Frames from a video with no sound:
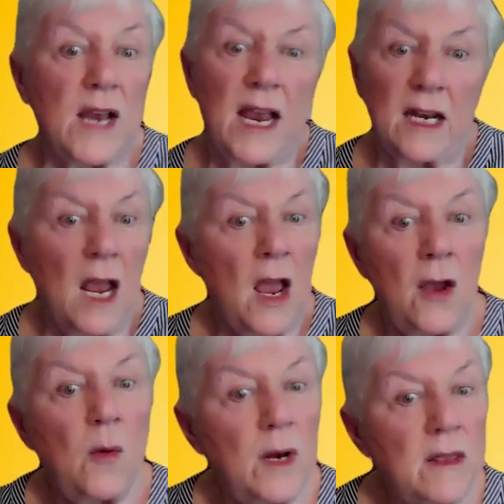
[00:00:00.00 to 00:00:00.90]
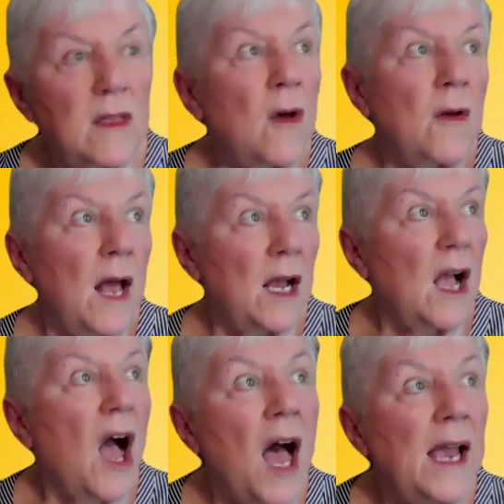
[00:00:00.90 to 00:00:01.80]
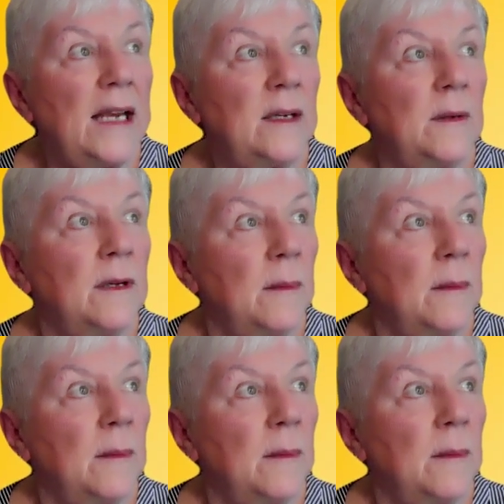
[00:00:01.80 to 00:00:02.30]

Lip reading: And who would have thought a kite